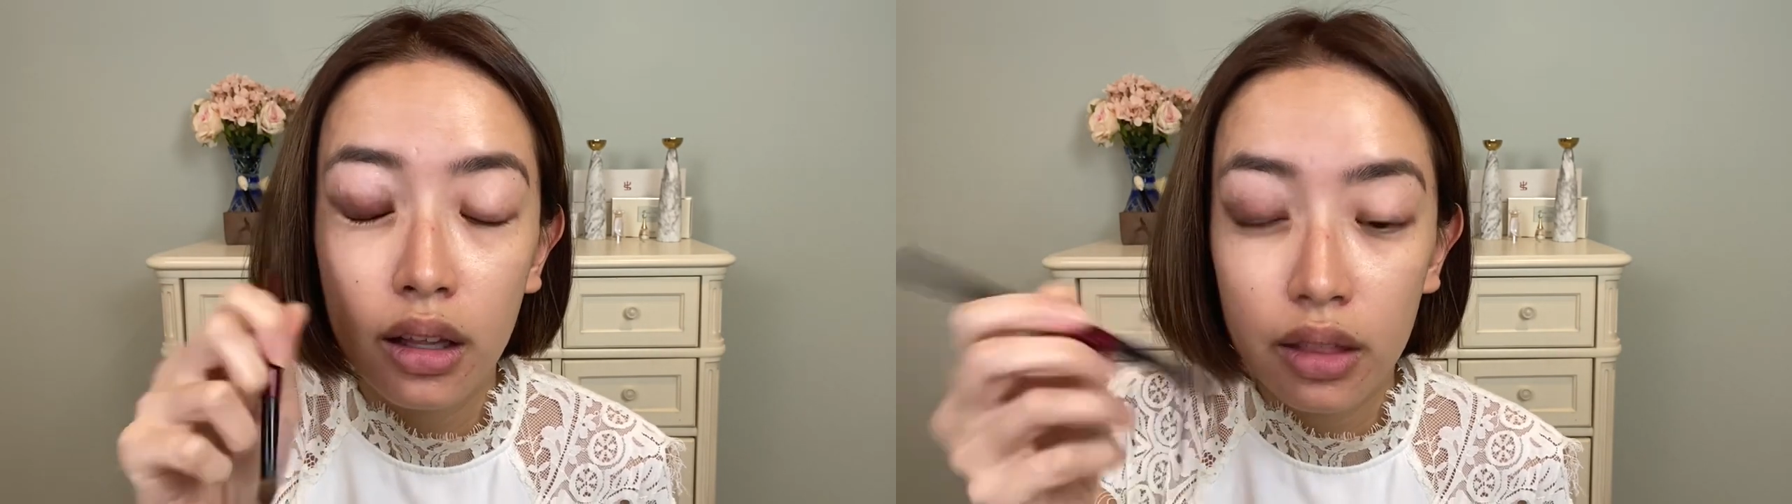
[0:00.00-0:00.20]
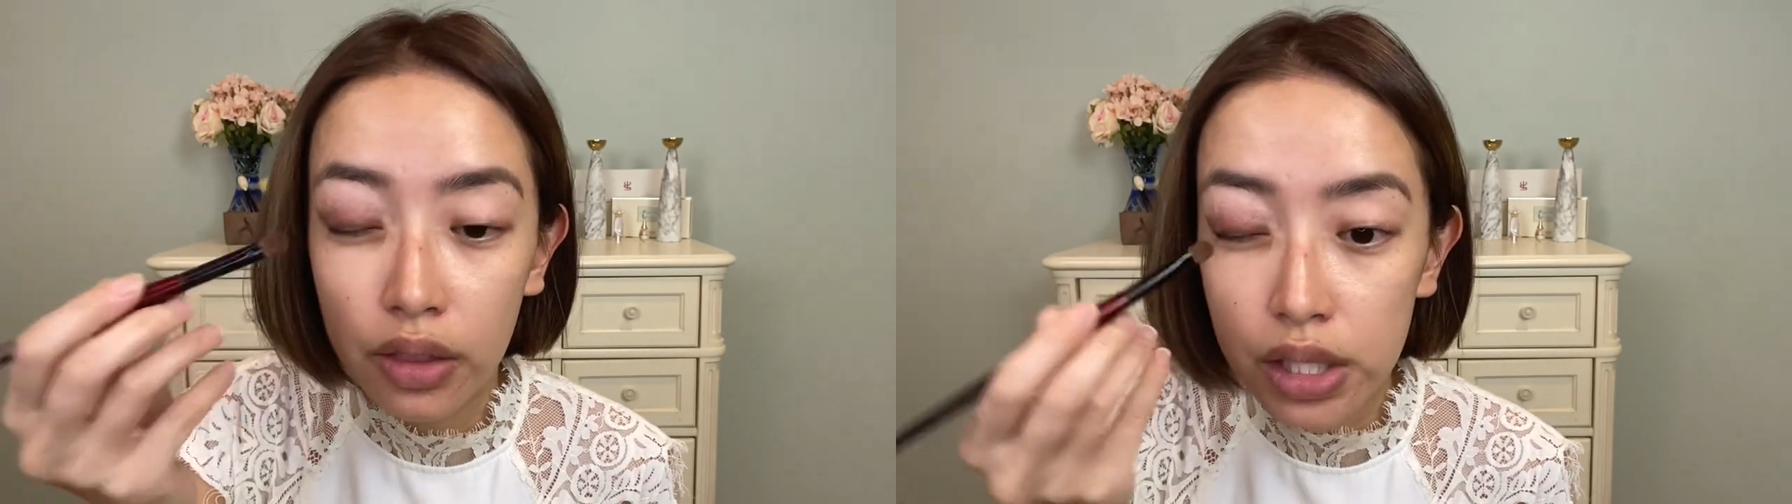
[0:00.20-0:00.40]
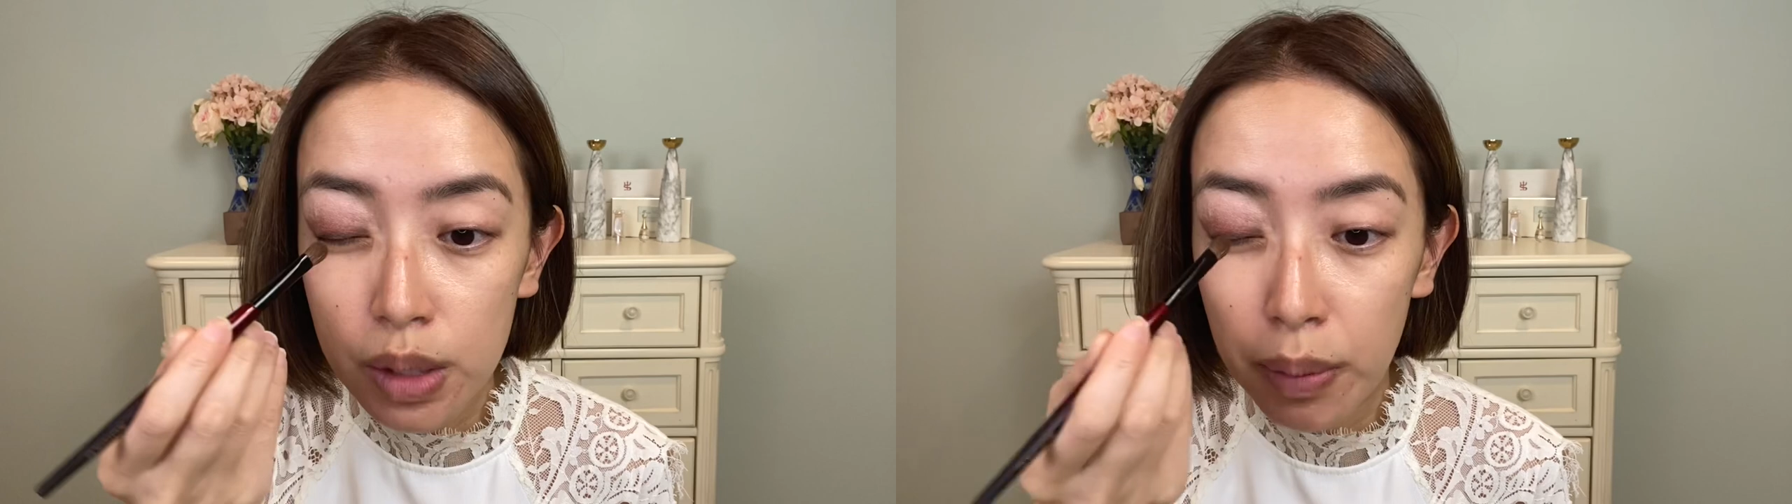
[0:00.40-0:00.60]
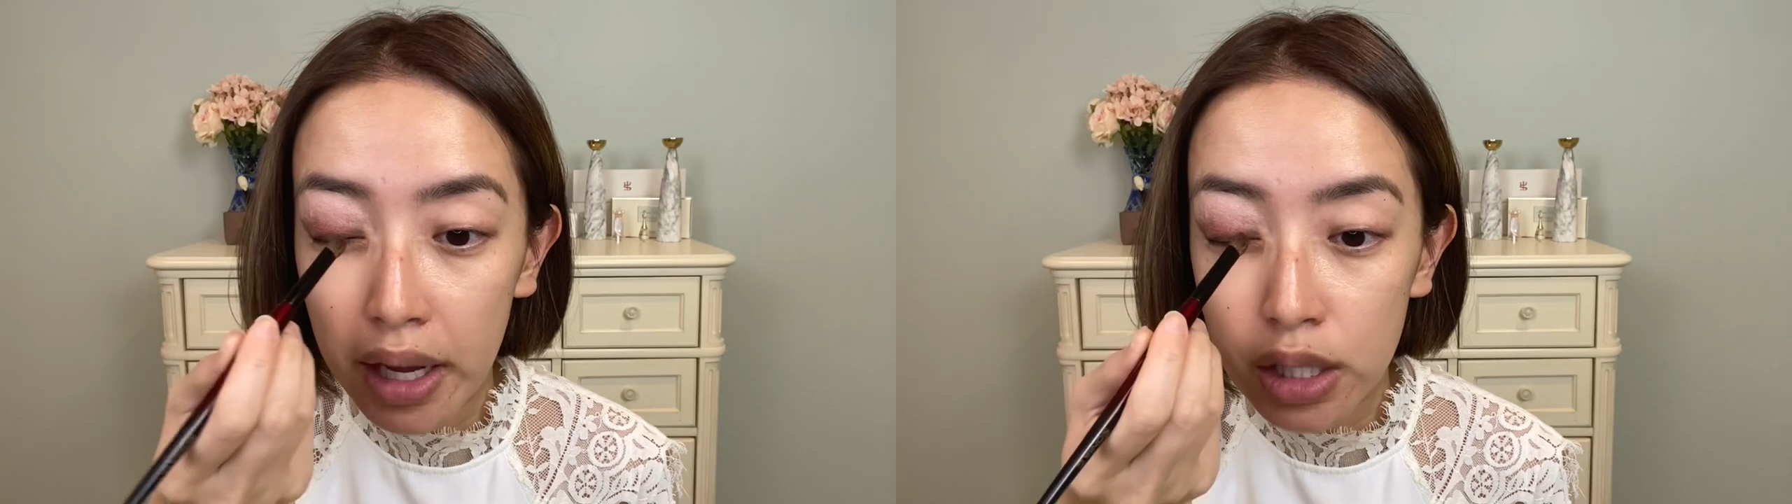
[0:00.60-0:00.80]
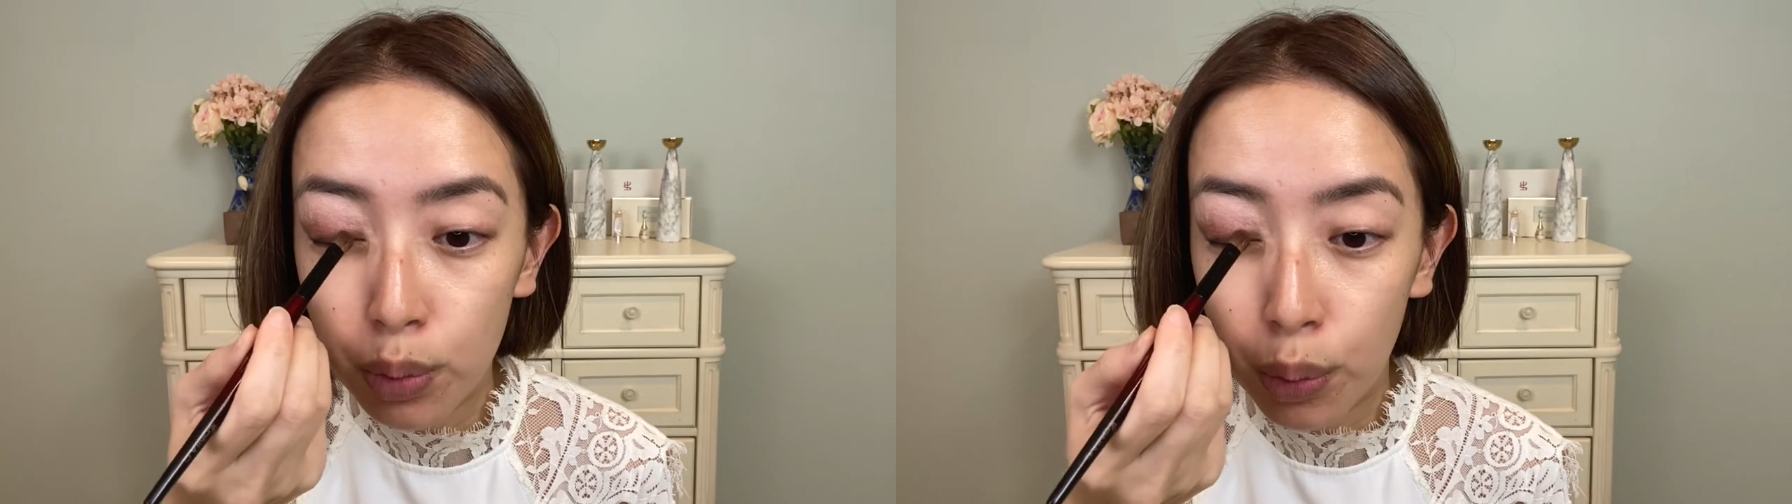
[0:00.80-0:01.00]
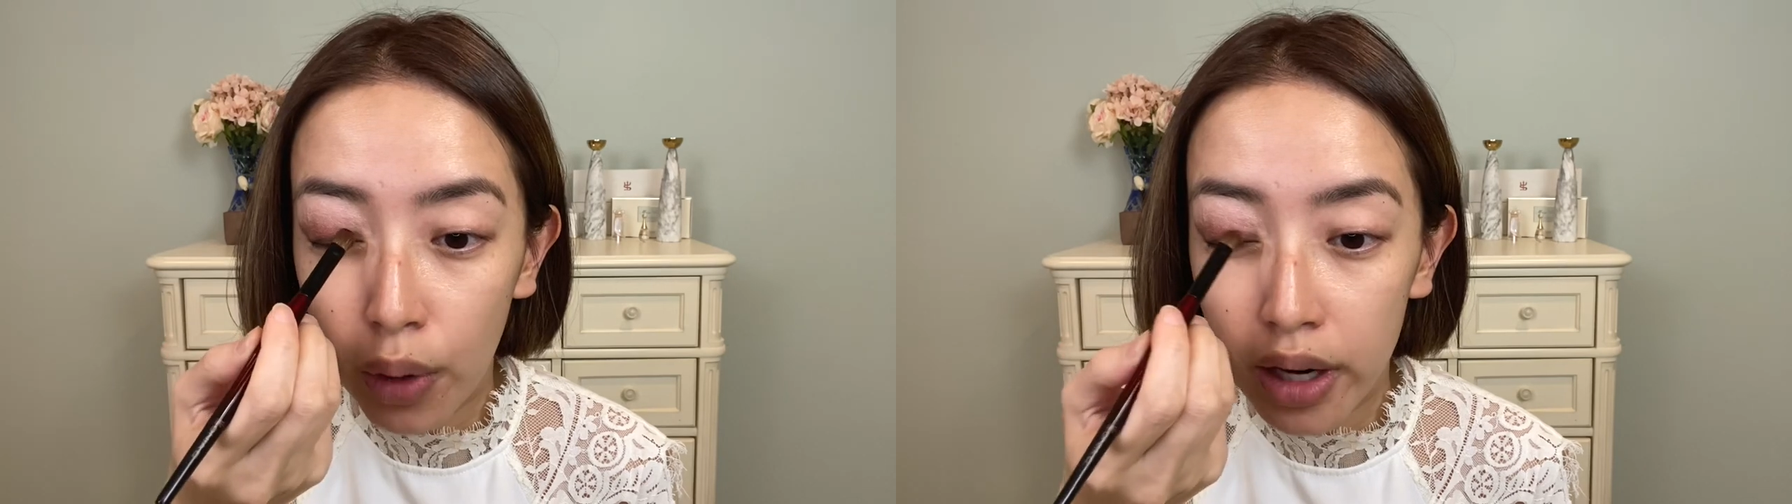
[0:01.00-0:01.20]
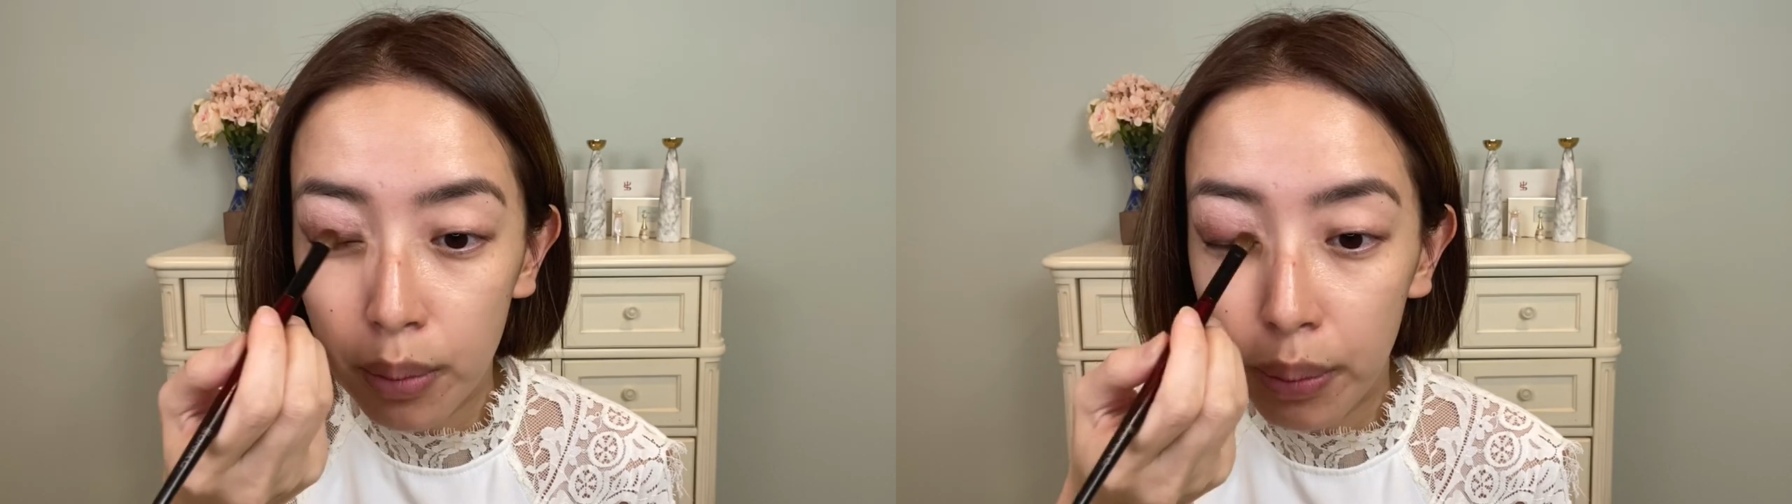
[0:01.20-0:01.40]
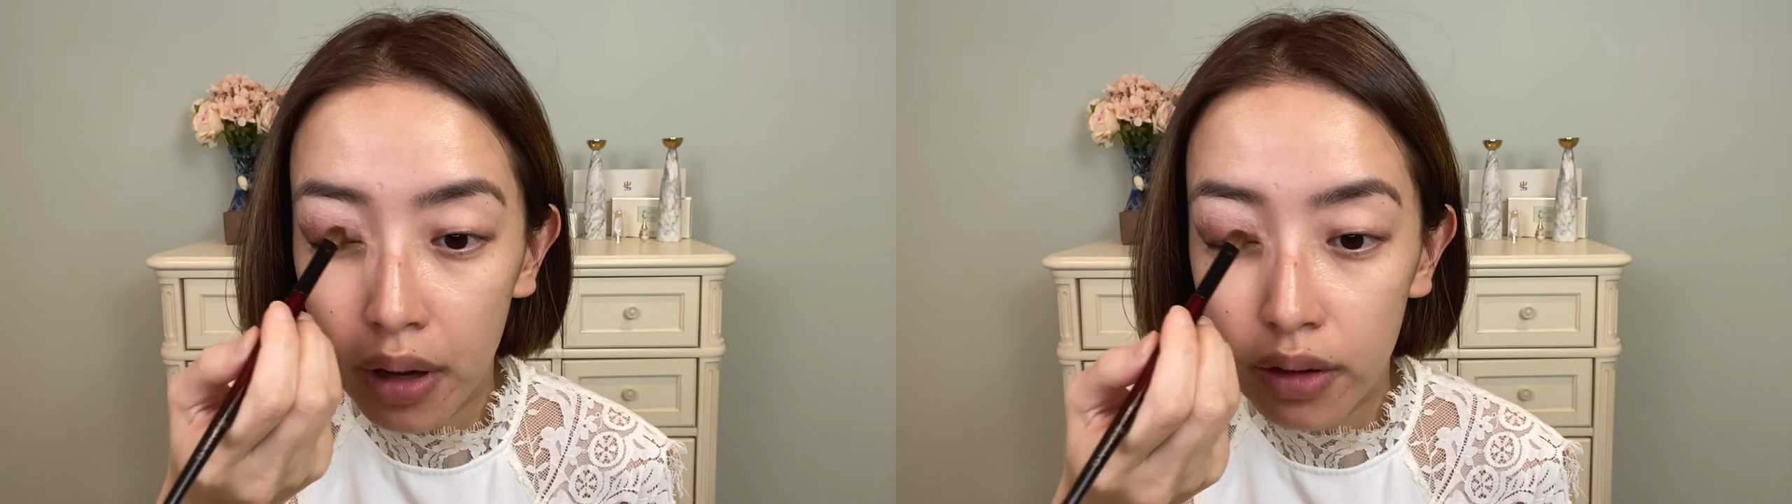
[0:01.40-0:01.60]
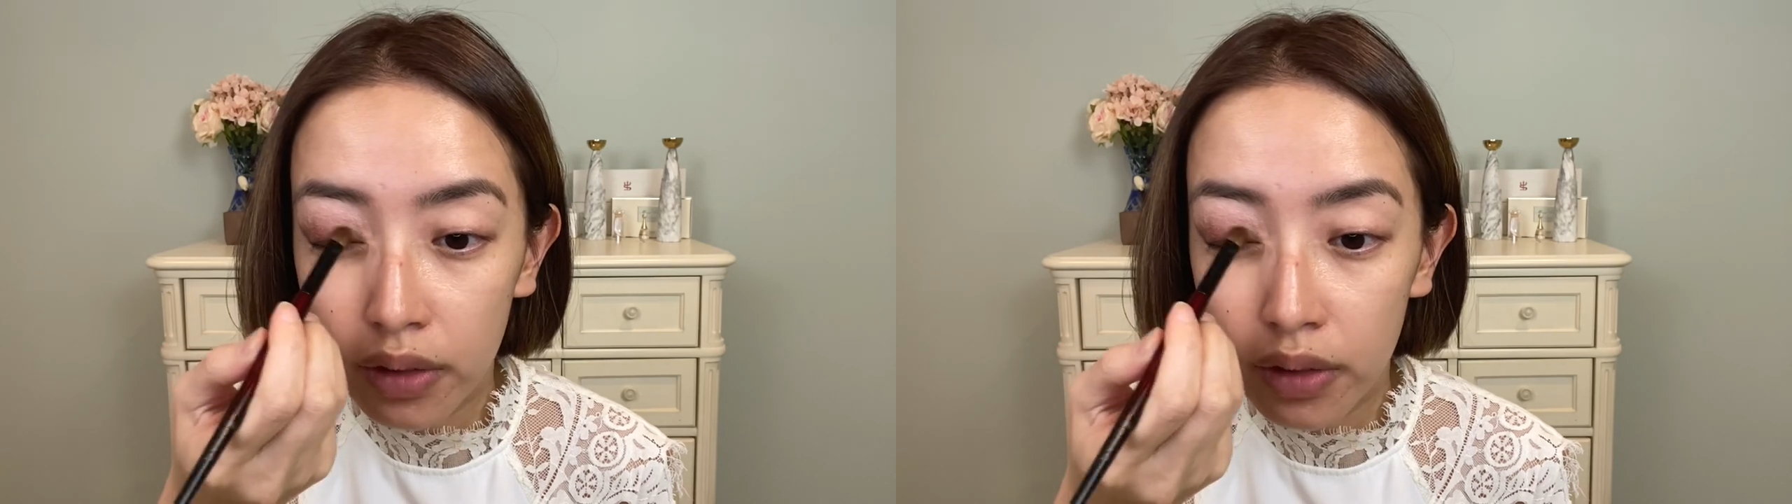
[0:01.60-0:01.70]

the space right above